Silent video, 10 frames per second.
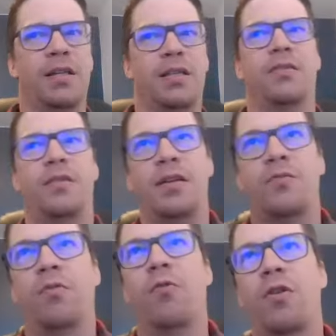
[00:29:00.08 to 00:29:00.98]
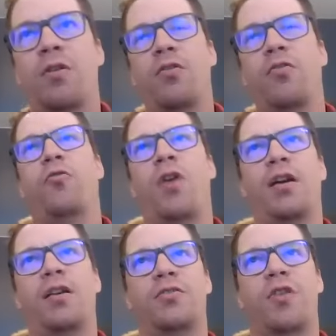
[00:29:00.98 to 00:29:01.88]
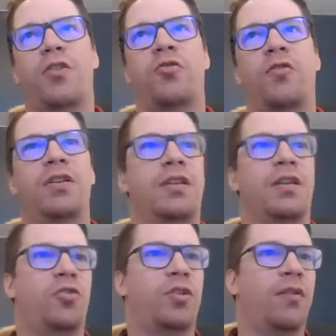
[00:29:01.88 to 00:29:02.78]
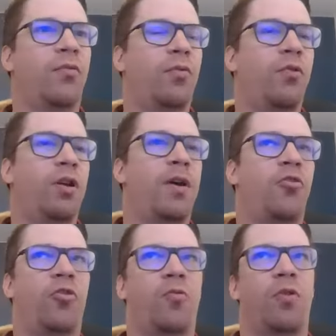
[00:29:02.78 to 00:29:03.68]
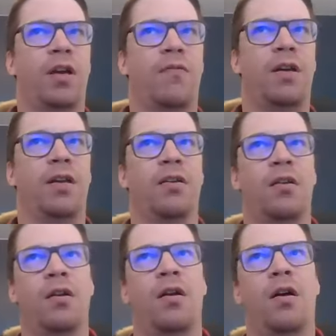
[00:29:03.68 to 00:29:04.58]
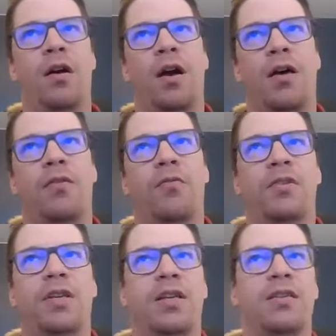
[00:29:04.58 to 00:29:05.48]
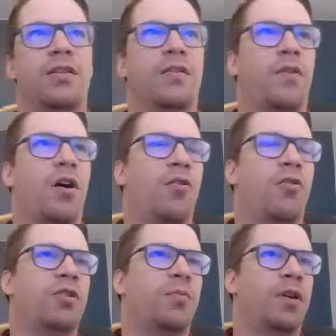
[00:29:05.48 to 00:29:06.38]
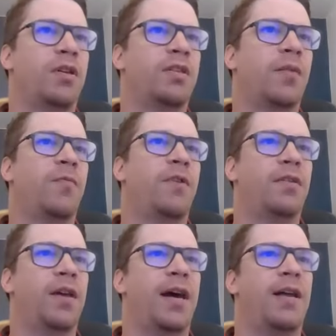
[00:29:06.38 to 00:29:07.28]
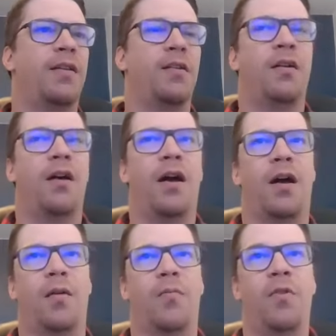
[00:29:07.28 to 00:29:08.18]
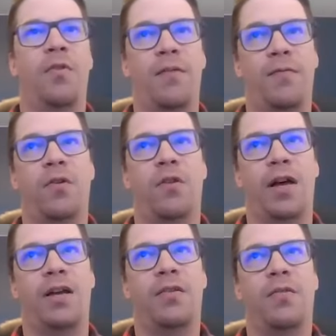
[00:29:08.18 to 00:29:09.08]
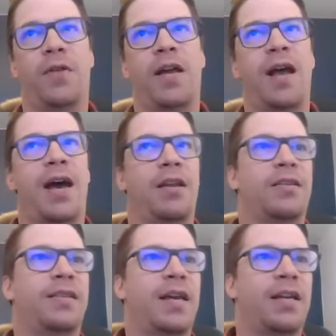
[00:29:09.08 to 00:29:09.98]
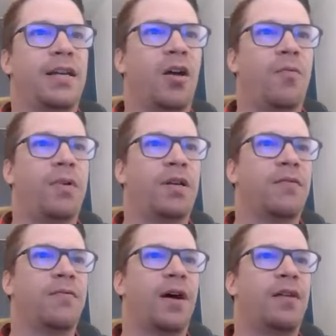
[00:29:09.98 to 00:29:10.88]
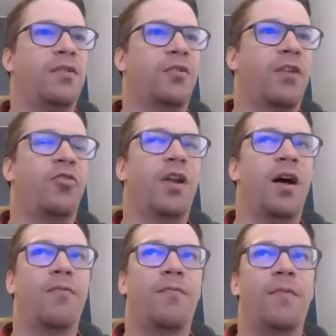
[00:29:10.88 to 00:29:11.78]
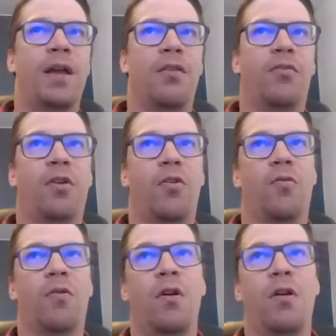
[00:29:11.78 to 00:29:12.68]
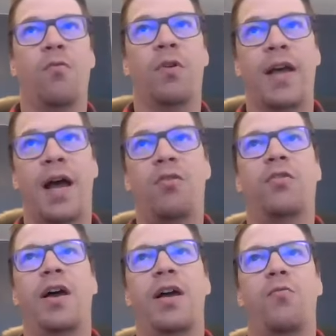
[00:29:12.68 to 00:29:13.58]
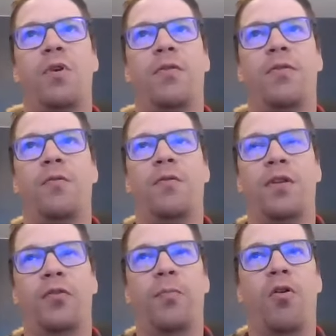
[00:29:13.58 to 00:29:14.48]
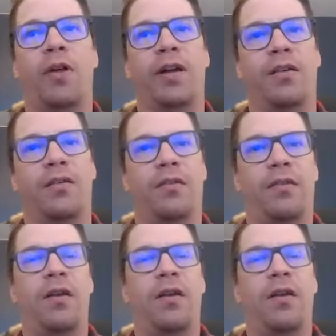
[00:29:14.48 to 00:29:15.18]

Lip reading: is when we're trying to structure these initiatives, we want to make sure we're giving the citizens of Colorado Springs something that they feel like they had a stake in helping define the direction of. And so what that looked like with this polling